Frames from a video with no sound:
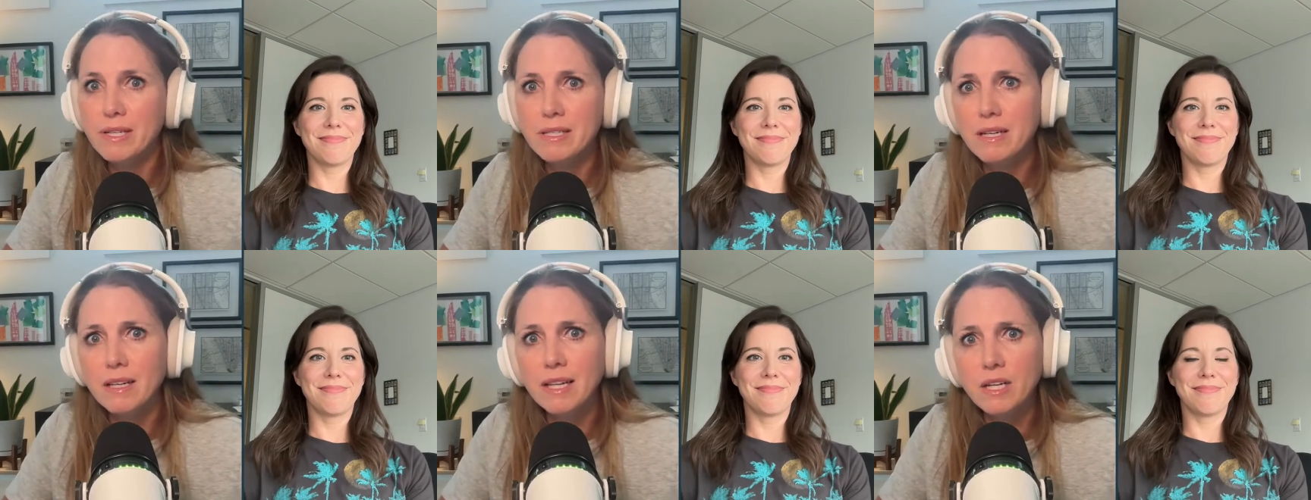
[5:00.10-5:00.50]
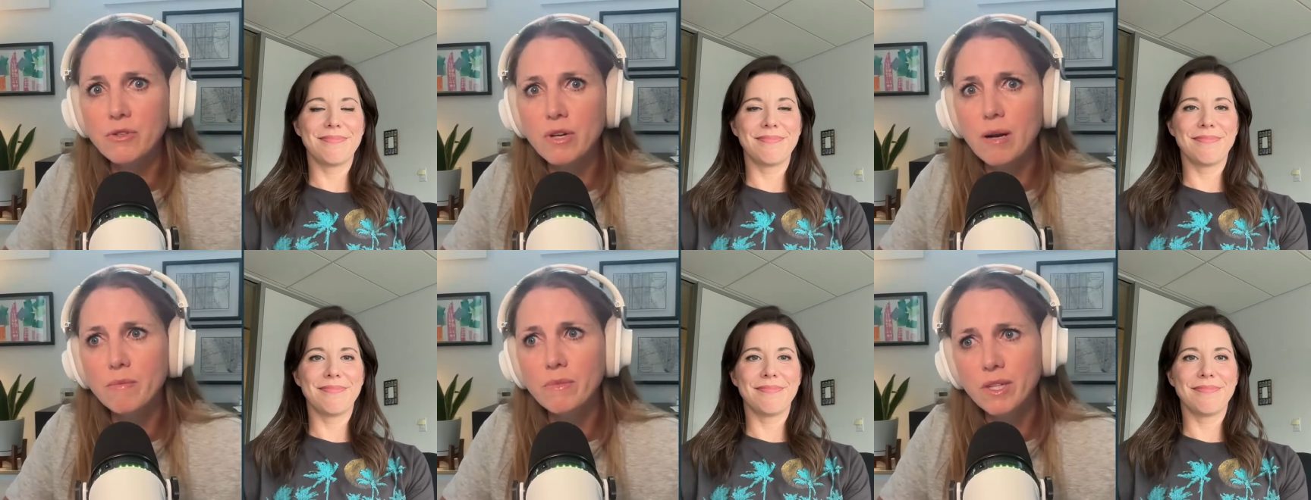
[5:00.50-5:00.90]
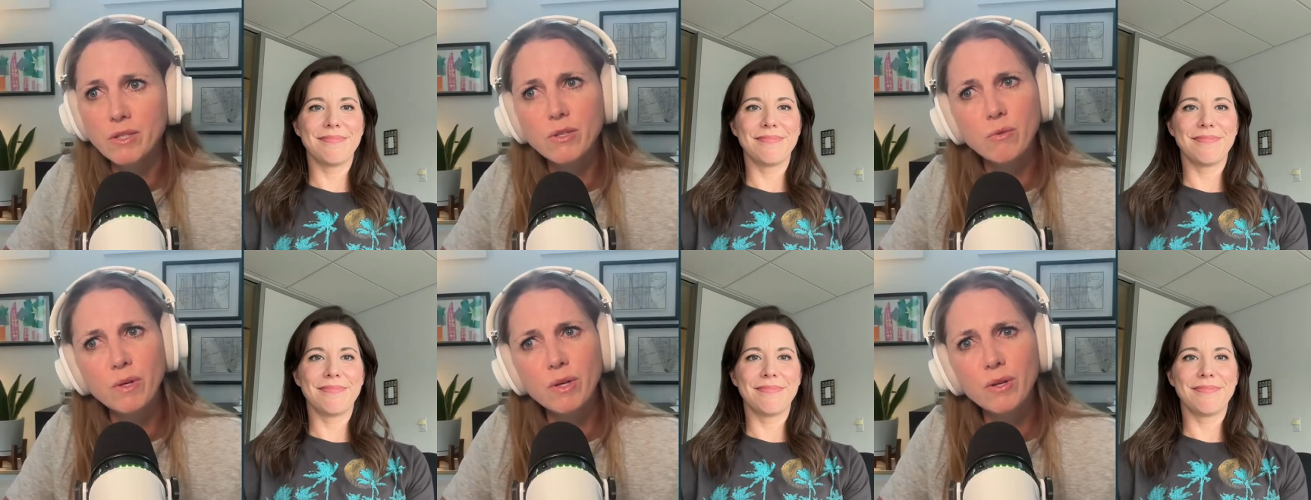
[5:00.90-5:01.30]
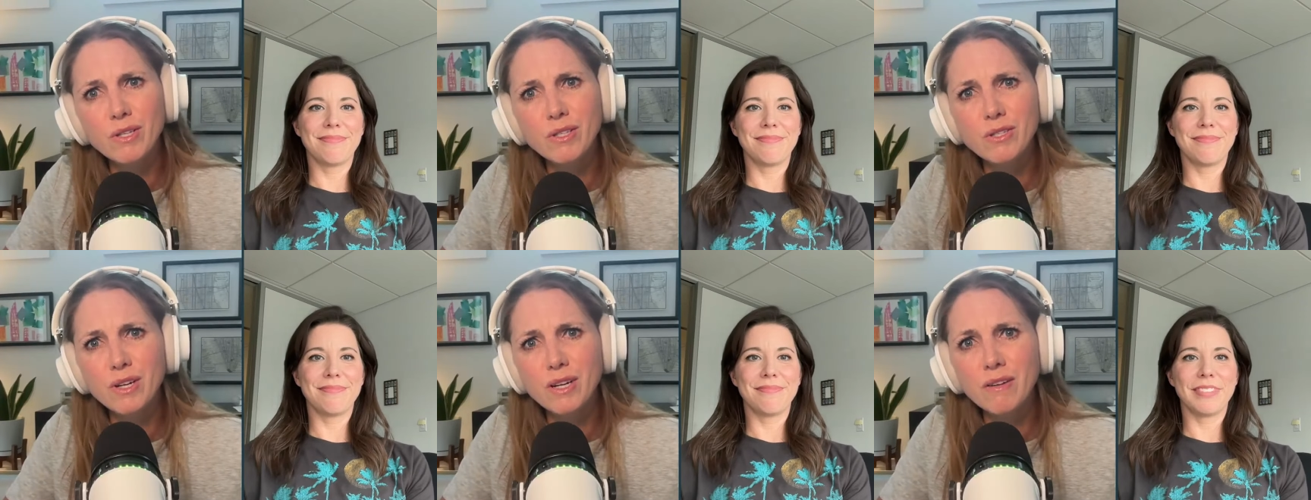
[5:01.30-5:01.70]
Speaker 1: President-elect Trump, there's a real
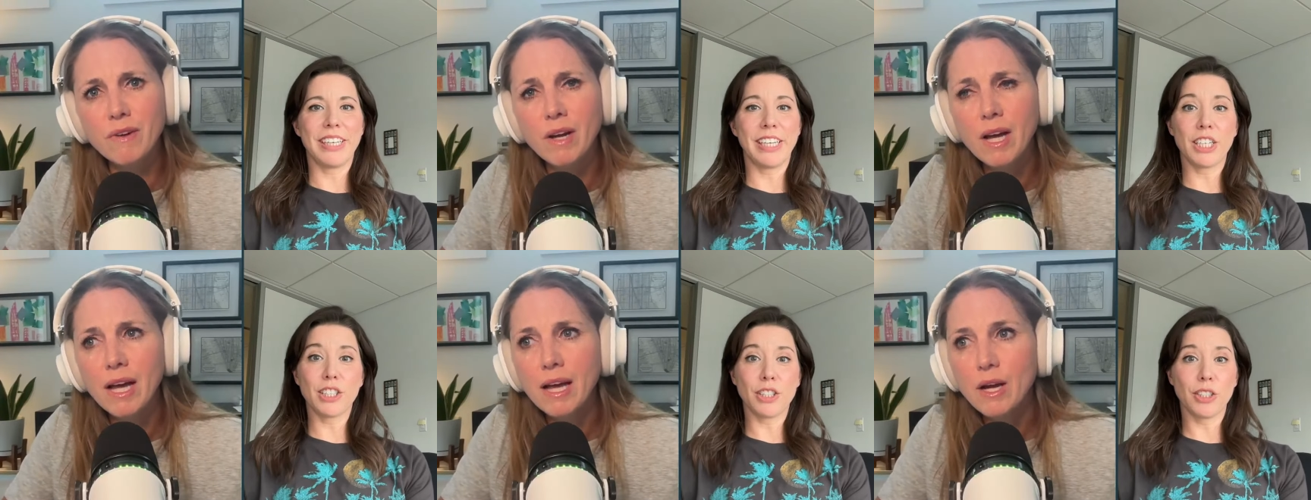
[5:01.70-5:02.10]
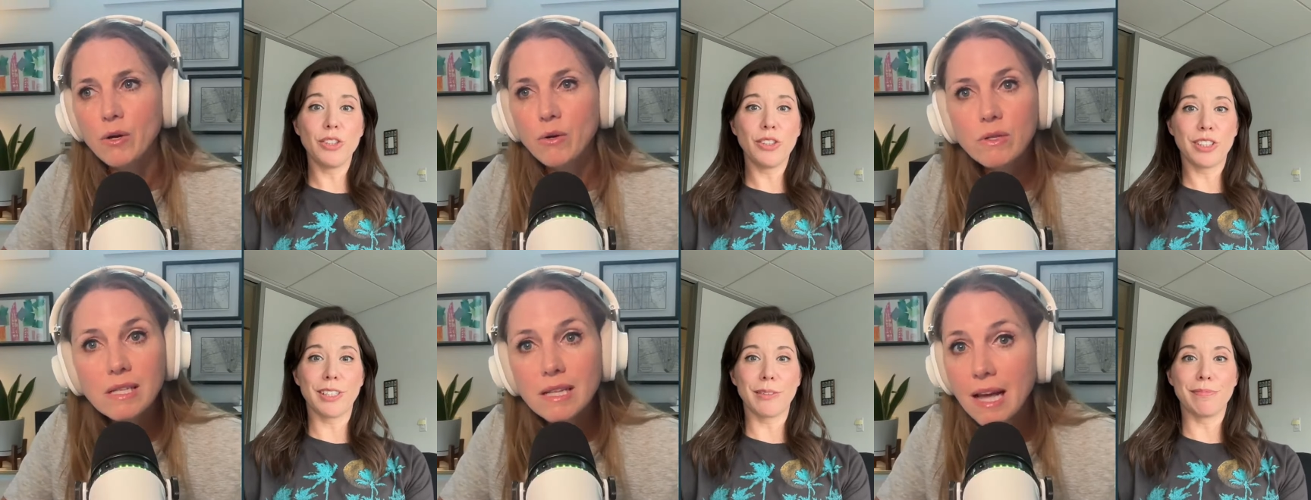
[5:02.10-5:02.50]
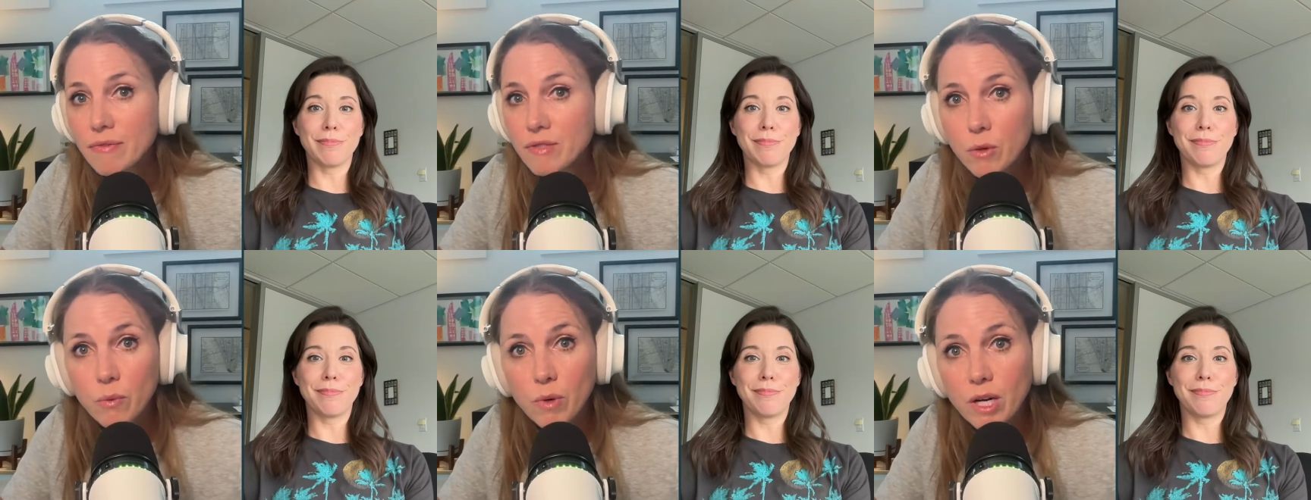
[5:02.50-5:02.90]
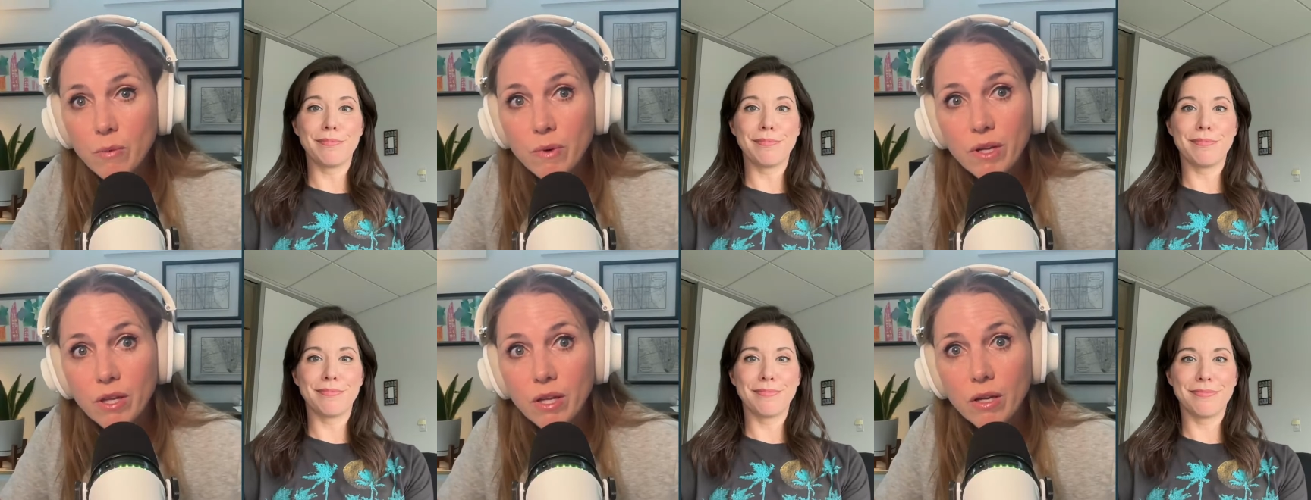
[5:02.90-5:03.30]
concern of who's left to
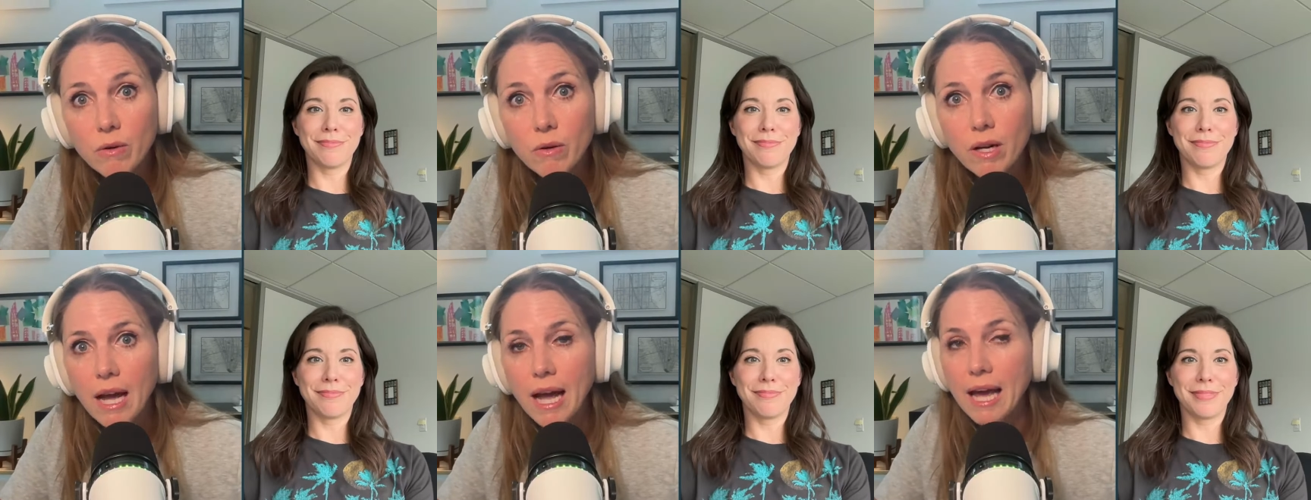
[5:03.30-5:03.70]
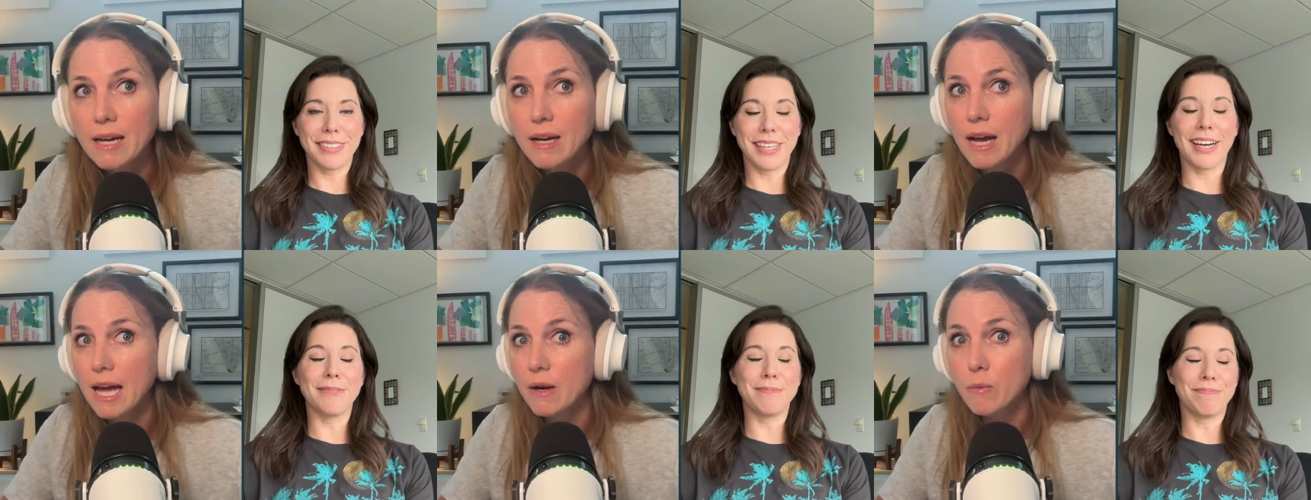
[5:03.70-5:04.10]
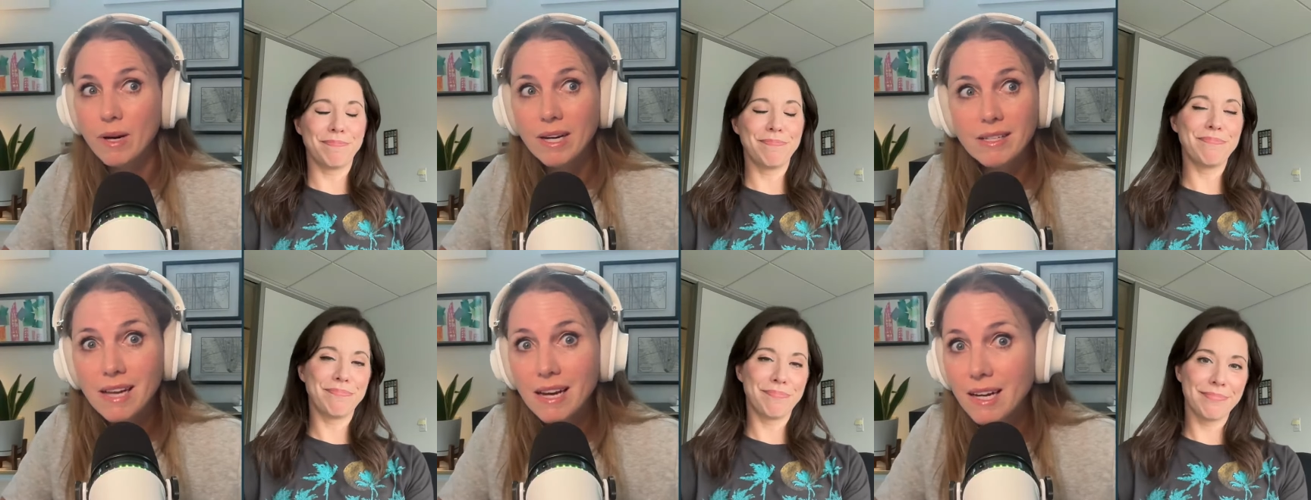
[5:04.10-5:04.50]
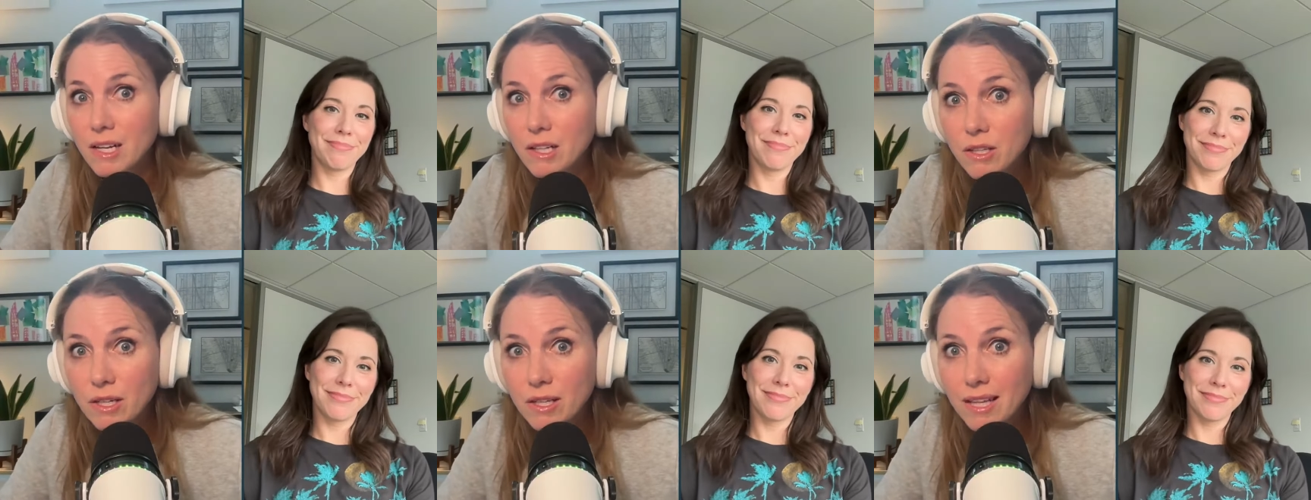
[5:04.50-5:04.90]
work with you, and yeah. and what is that
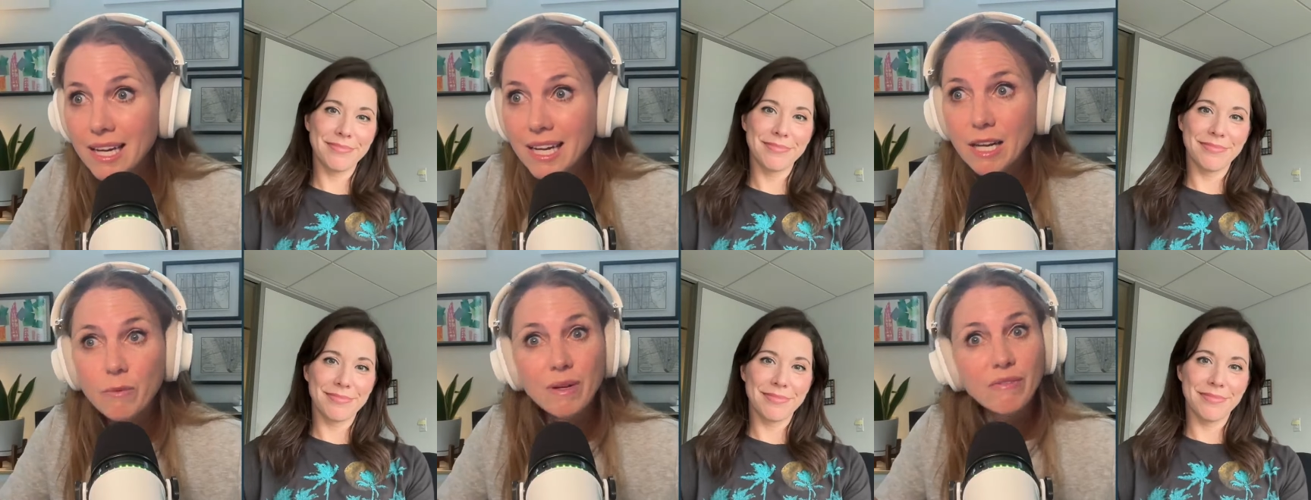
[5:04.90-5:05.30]
going to look like? And